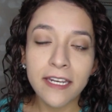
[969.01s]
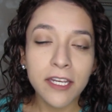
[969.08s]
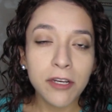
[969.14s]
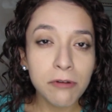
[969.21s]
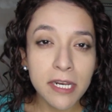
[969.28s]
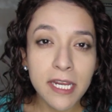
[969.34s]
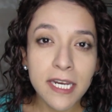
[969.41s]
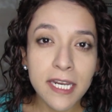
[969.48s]

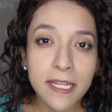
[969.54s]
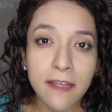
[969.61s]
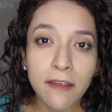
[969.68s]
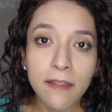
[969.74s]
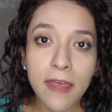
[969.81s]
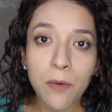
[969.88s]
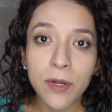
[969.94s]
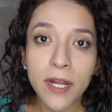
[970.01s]
ingredient in there
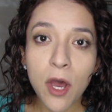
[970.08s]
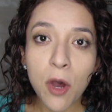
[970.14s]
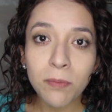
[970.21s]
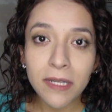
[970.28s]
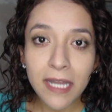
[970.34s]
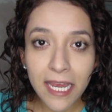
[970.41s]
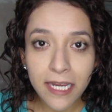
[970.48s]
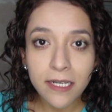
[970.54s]
that would
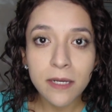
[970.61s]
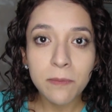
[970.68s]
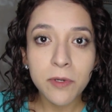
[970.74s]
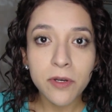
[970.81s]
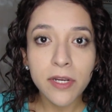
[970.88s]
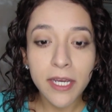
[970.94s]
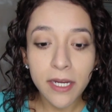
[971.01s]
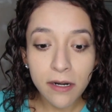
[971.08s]
help lighten up
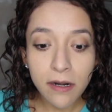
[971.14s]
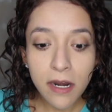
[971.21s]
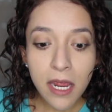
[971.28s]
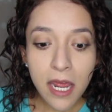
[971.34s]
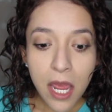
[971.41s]
your hair,